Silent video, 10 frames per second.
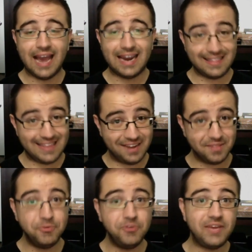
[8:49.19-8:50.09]
And at the end
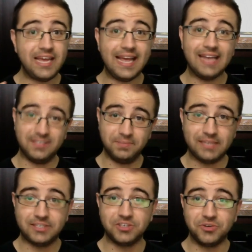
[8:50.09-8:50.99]
of the movie, he gets his
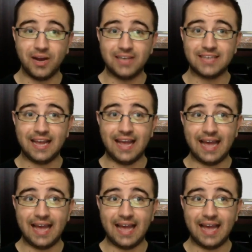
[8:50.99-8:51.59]
message across,